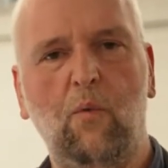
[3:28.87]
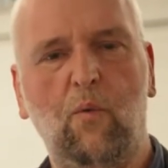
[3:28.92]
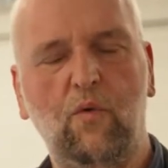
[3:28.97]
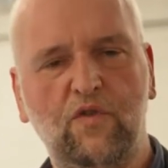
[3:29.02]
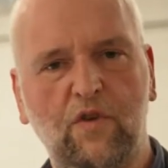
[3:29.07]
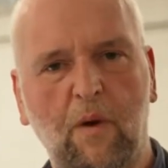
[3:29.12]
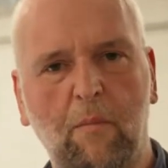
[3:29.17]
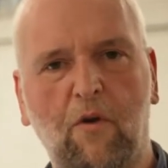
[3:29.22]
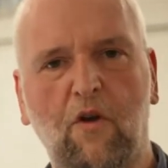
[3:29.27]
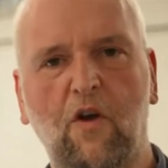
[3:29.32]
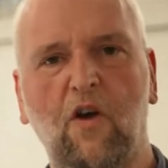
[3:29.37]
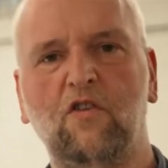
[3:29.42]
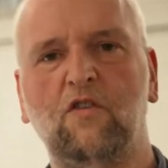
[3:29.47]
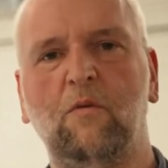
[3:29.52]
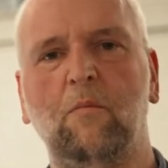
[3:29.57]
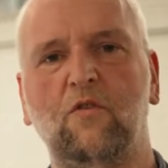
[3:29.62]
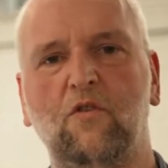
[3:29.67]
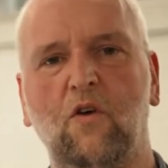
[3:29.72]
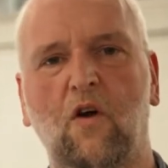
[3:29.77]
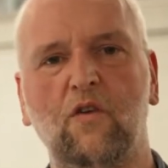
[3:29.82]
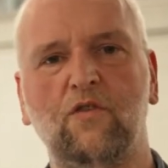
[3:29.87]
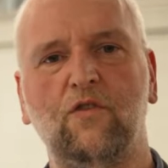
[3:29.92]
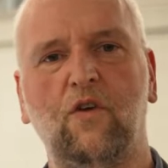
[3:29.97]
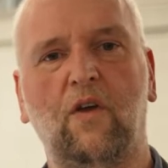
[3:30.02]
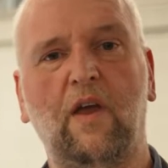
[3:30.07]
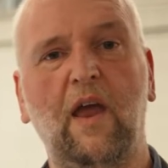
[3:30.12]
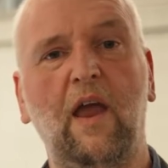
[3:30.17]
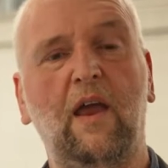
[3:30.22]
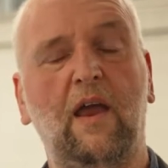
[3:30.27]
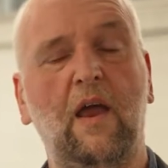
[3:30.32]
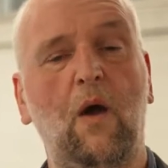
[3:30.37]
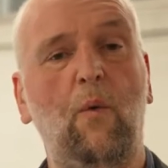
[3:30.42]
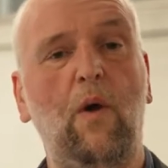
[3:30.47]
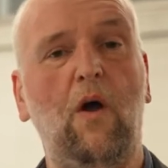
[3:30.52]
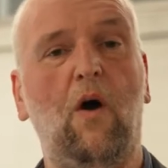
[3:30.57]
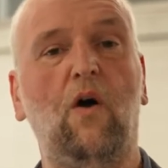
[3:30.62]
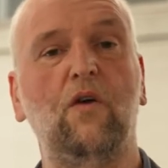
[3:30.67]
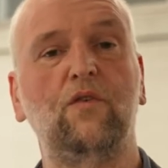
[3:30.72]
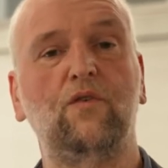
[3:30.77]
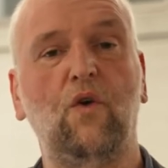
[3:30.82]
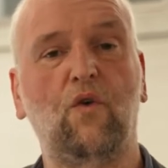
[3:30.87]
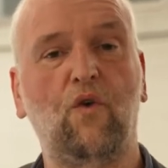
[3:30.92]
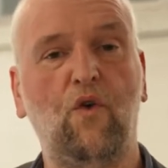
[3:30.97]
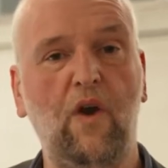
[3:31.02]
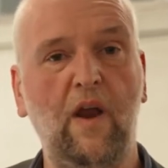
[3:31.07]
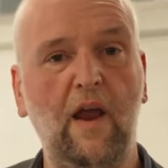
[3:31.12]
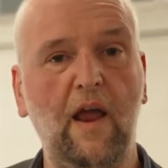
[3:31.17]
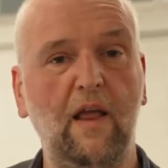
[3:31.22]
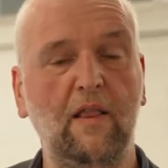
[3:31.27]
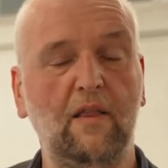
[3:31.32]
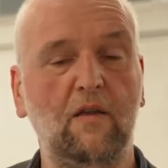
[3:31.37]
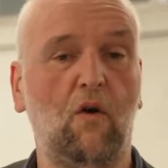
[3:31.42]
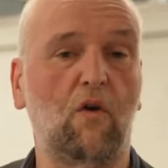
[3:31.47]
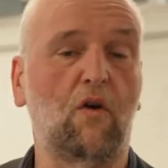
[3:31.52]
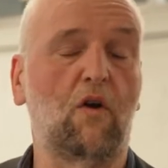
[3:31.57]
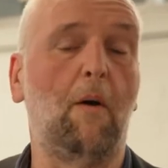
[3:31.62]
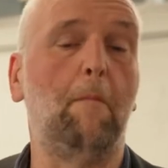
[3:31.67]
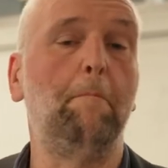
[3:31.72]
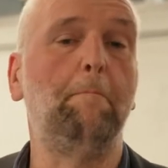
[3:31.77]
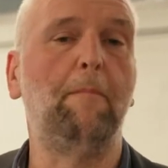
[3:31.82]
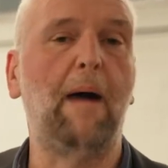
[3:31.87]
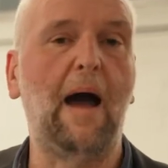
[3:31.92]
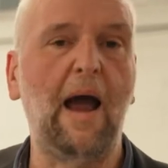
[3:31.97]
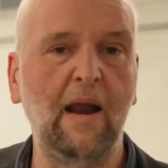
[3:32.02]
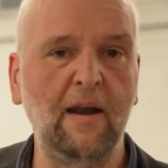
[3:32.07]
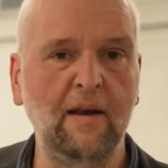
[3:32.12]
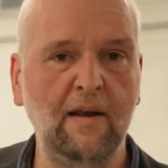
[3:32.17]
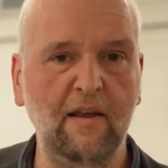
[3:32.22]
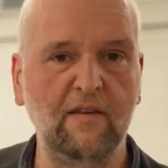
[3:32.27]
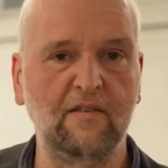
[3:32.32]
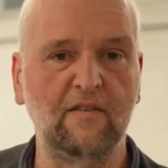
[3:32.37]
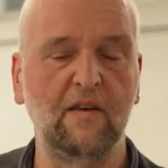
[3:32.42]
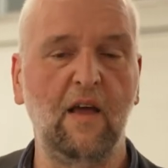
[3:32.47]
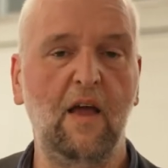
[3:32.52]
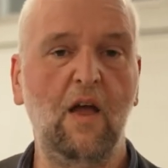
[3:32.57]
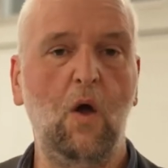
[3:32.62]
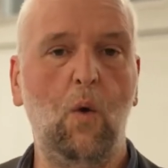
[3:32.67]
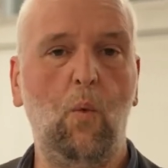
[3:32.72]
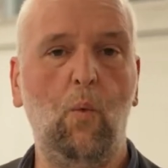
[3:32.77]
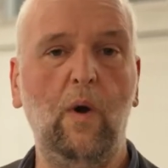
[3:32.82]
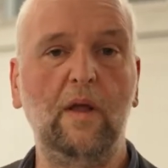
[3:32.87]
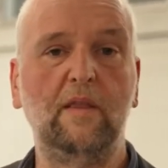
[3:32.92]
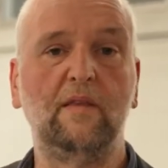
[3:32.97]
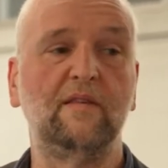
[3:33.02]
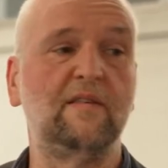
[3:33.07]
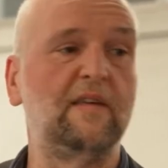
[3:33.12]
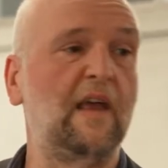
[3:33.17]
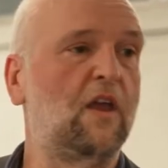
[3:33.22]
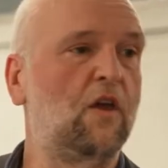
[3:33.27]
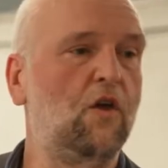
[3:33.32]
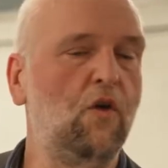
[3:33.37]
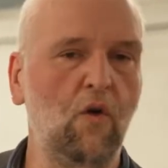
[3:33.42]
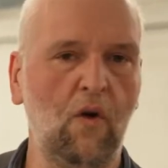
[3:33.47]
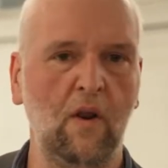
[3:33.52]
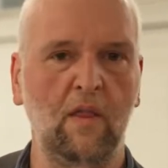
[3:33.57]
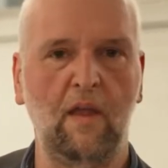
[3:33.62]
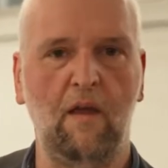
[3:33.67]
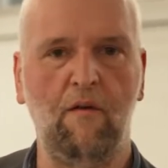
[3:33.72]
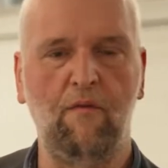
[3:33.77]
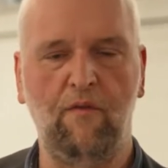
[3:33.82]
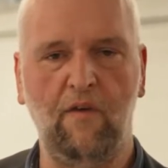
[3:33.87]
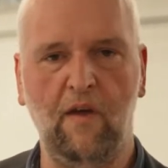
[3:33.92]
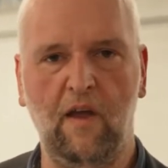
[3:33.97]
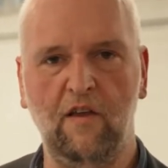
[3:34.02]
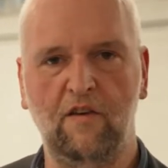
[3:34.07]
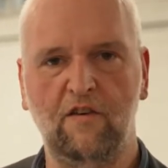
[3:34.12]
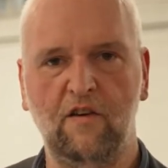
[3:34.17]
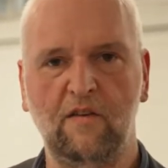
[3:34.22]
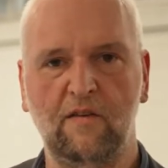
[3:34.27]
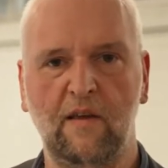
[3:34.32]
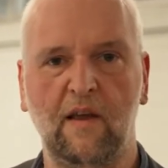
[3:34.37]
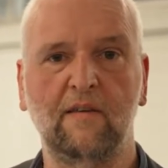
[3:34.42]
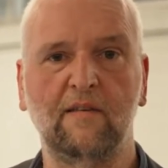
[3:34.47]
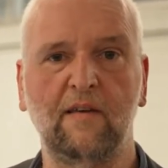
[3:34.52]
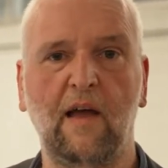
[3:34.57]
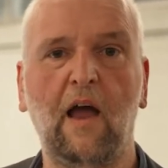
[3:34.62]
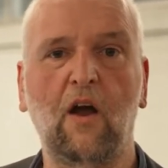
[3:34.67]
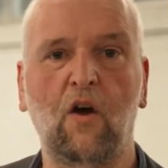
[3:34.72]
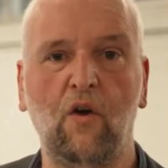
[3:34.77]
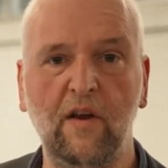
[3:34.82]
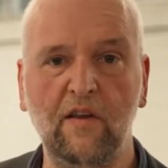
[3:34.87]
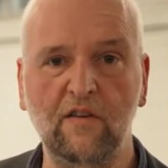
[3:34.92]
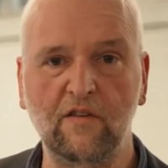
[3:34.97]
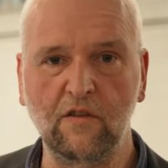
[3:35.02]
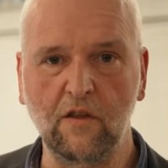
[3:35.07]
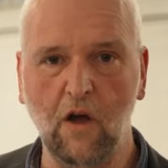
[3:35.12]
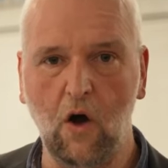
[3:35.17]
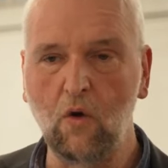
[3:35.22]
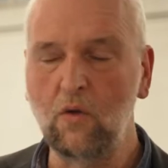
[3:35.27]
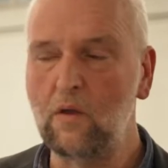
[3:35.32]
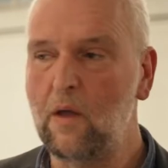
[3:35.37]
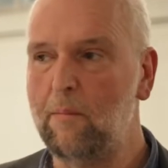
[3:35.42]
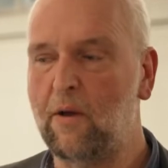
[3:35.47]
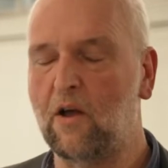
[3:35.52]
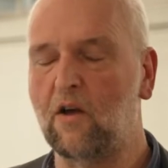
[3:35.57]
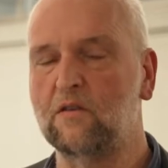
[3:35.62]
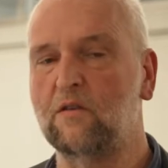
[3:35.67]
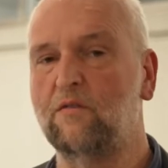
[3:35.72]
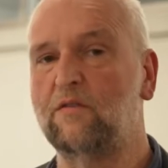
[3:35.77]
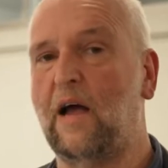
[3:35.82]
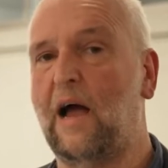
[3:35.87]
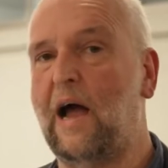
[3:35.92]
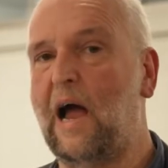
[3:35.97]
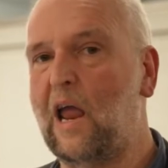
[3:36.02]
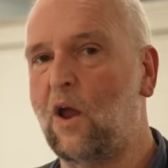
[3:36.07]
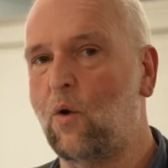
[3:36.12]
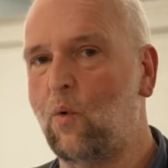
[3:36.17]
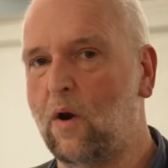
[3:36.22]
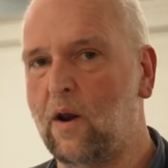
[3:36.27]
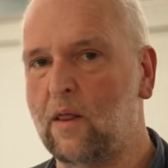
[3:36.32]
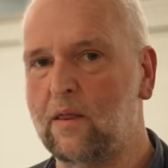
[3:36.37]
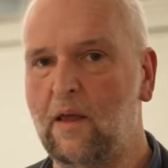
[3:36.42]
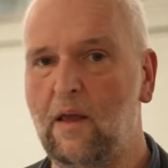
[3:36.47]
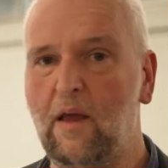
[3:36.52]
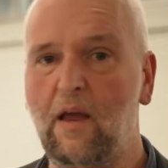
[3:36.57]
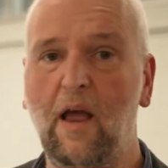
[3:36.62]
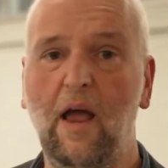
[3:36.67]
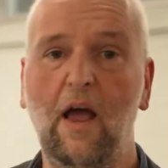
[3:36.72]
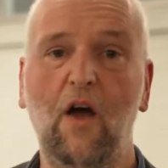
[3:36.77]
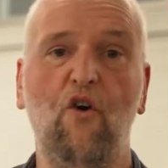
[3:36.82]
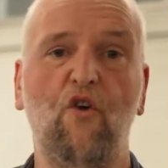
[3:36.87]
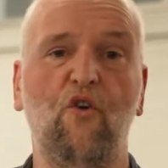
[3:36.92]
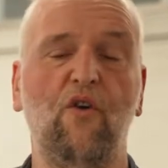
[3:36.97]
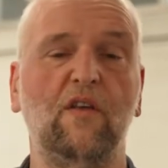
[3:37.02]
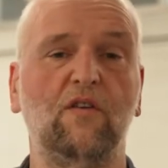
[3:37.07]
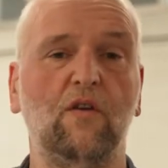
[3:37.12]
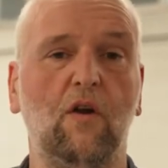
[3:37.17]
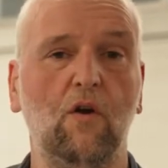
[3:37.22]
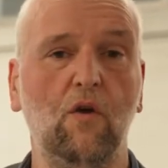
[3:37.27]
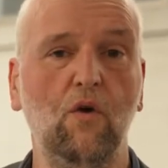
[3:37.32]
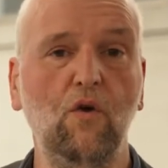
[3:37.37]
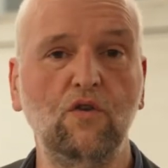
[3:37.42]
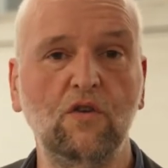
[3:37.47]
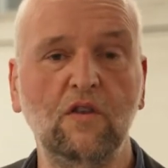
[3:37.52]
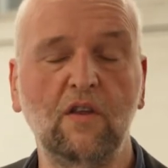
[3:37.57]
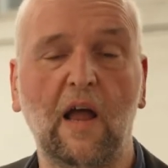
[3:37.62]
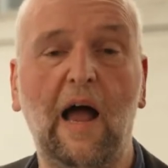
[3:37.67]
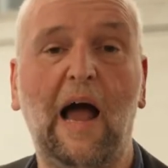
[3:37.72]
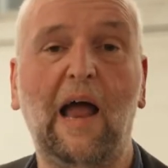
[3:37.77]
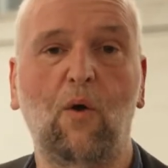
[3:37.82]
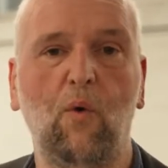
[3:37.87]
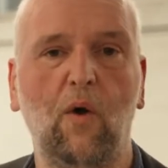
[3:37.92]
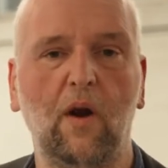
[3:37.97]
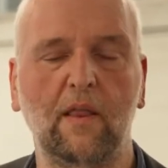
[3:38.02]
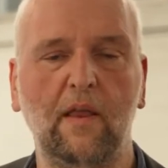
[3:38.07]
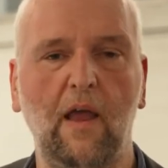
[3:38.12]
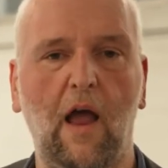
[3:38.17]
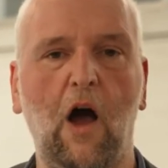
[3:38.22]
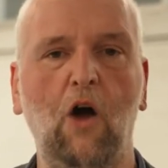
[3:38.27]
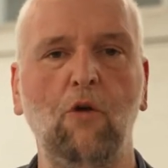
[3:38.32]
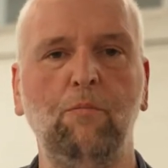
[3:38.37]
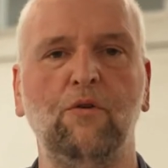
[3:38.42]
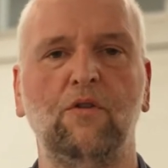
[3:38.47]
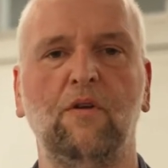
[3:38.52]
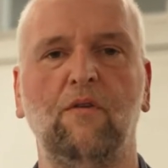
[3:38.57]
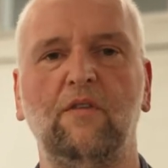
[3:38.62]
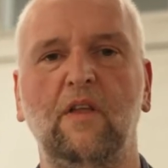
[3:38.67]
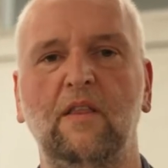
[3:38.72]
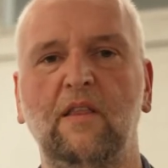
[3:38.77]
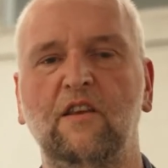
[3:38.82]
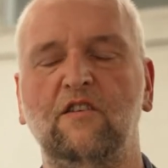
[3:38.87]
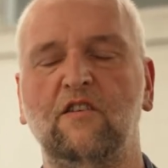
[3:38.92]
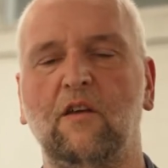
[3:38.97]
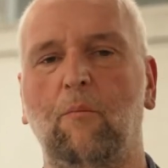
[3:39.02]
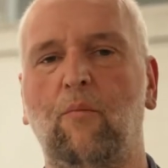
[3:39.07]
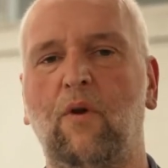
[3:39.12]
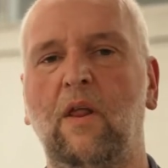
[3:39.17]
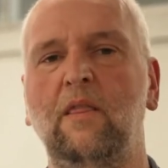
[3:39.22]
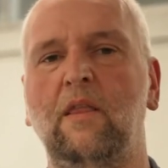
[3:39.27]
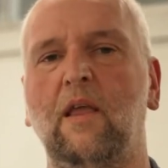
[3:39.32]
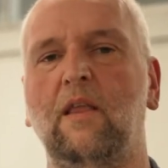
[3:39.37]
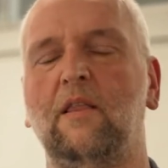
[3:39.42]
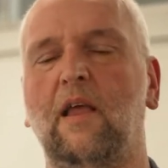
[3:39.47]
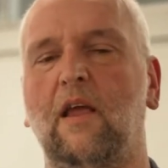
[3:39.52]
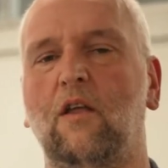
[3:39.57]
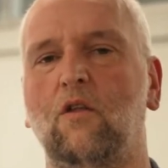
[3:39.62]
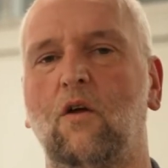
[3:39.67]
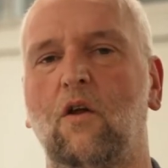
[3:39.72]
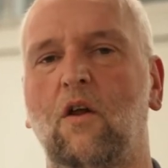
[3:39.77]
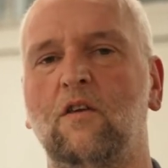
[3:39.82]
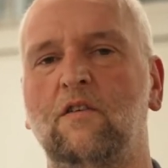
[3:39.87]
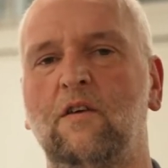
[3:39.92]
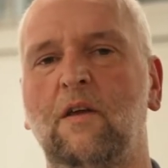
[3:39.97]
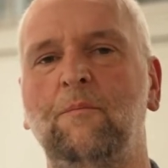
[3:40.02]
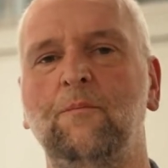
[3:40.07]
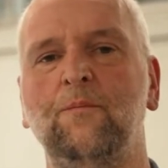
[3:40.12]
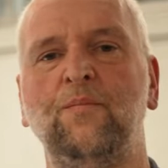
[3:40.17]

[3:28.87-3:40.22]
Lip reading: Some customers asked, okay, can we also create or combine this with security features? Xeikon is known because of the high quality resolution, the high quality output of the digital printing technology.